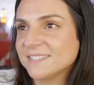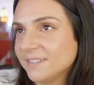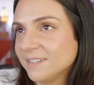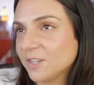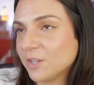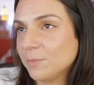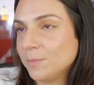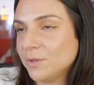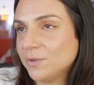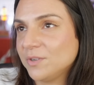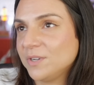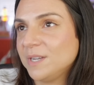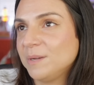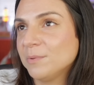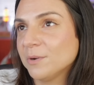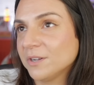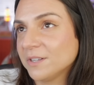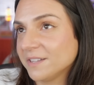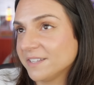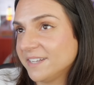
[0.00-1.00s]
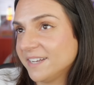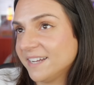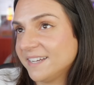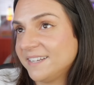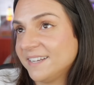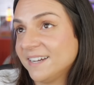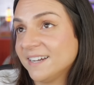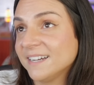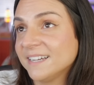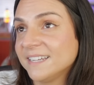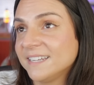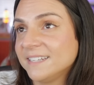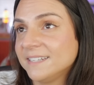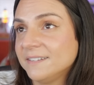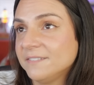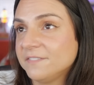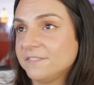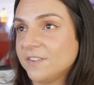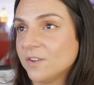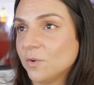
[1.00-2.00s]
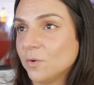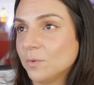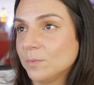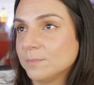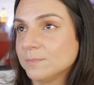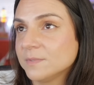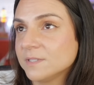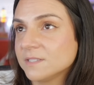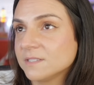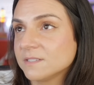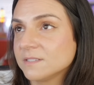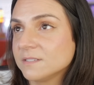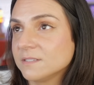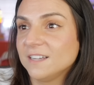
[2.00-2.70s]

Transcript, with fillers: Community, Brooklyn Nine-Nine, films.